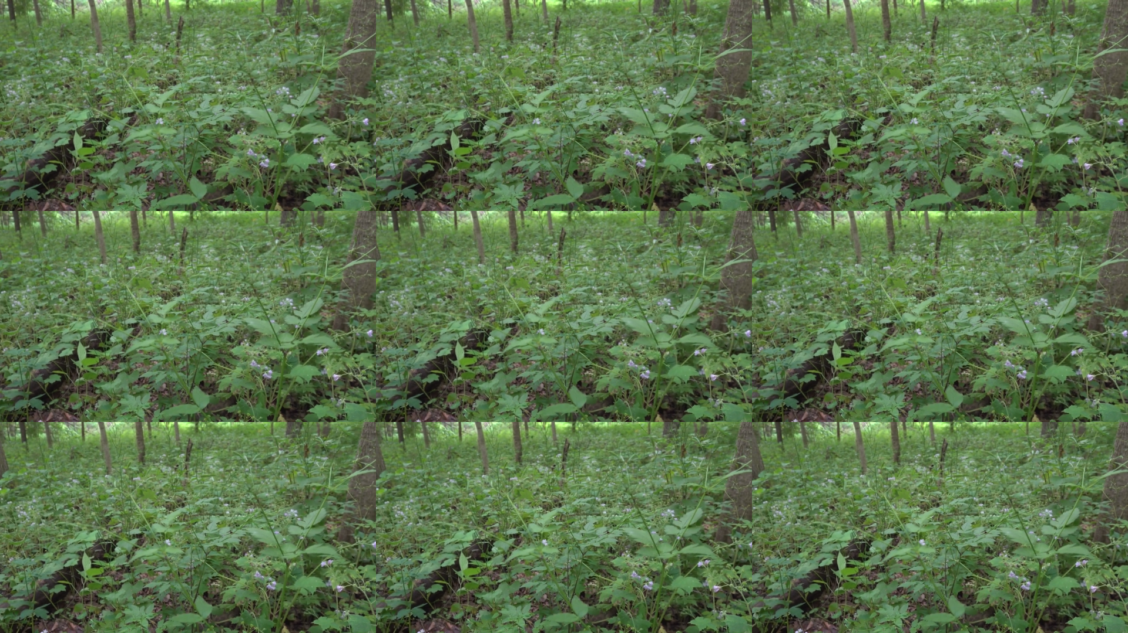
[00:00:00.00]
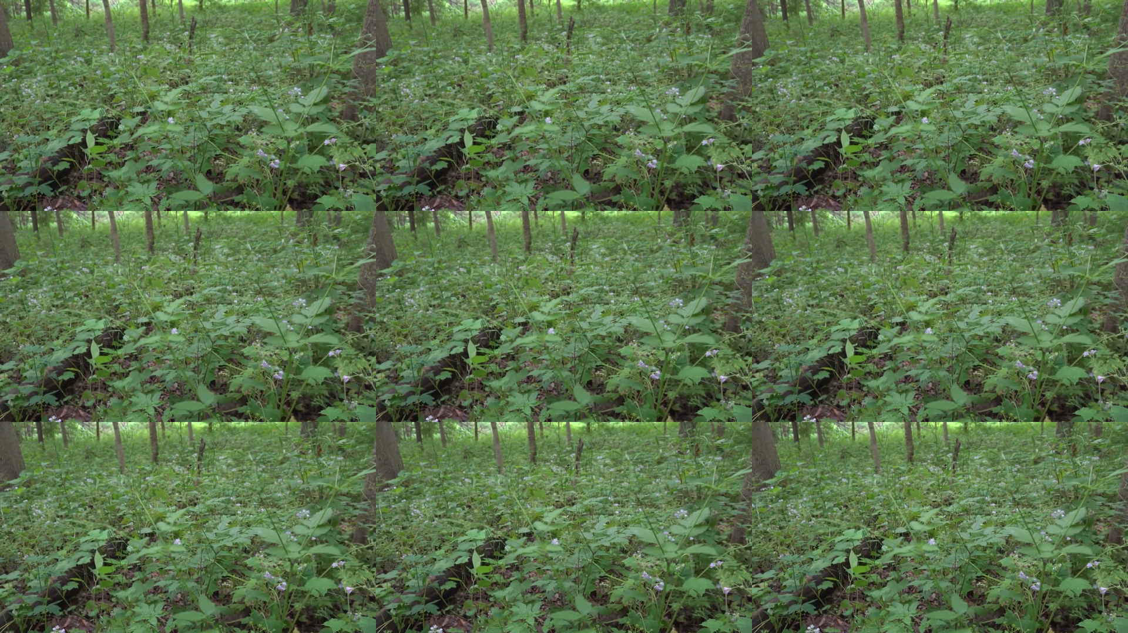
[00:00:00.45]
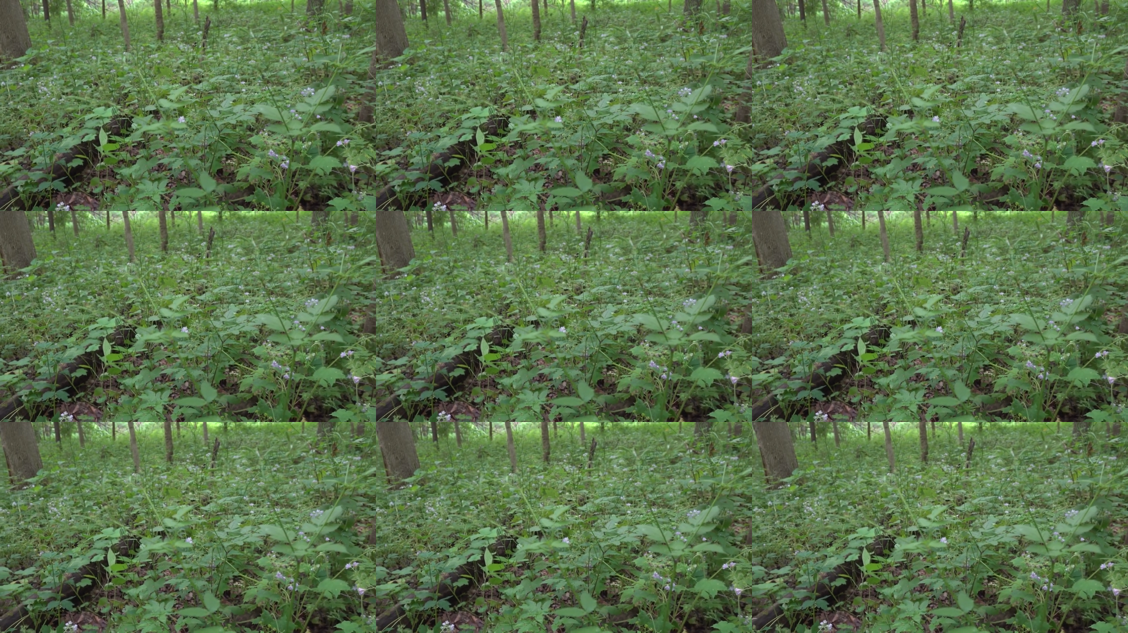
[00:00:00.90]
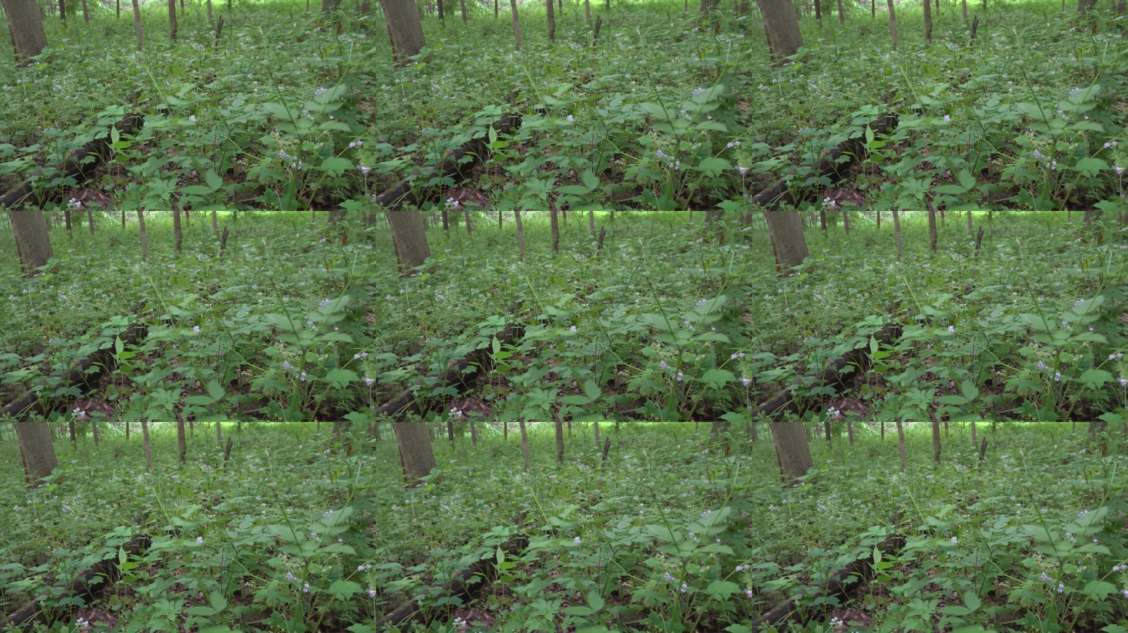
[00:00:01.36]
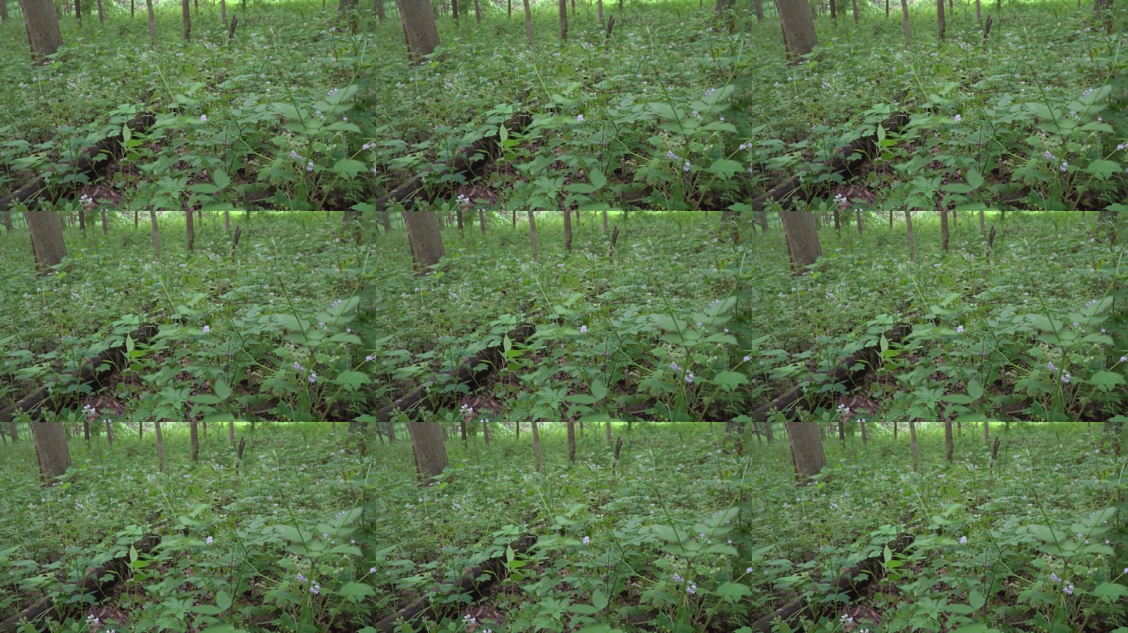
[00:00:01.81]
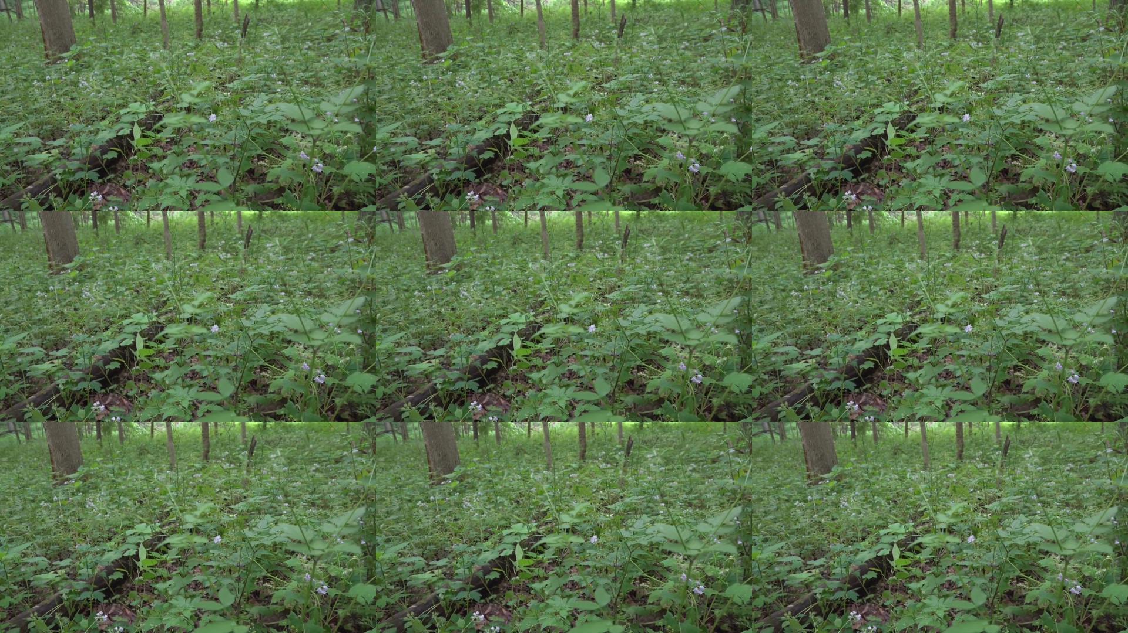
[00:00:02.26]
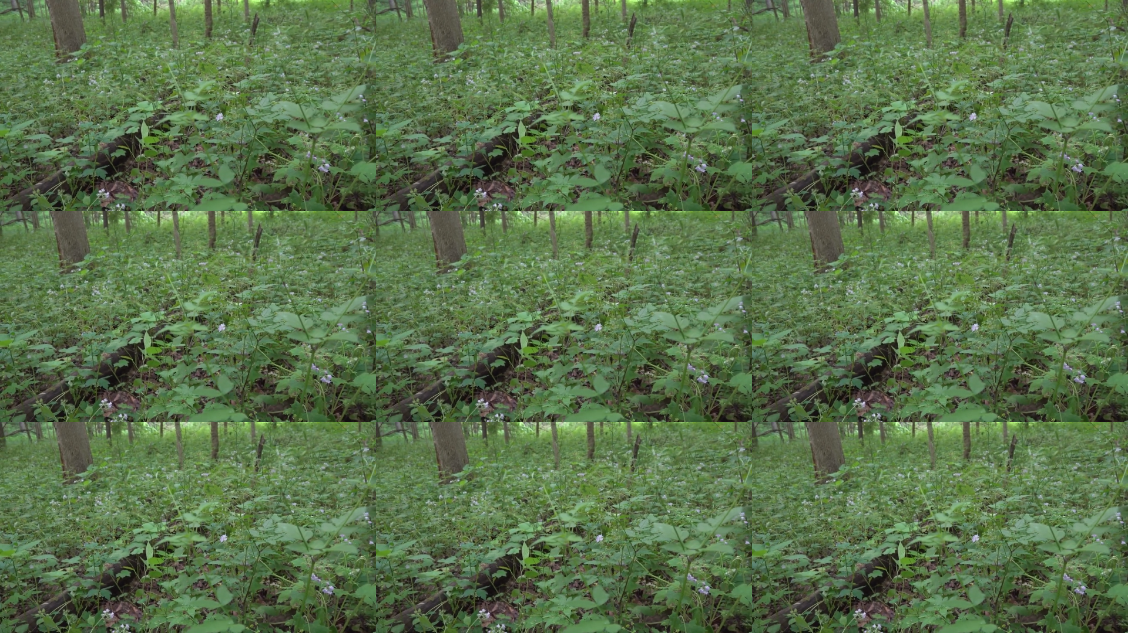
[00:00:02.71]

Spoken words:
Nobody's mouth can be seen.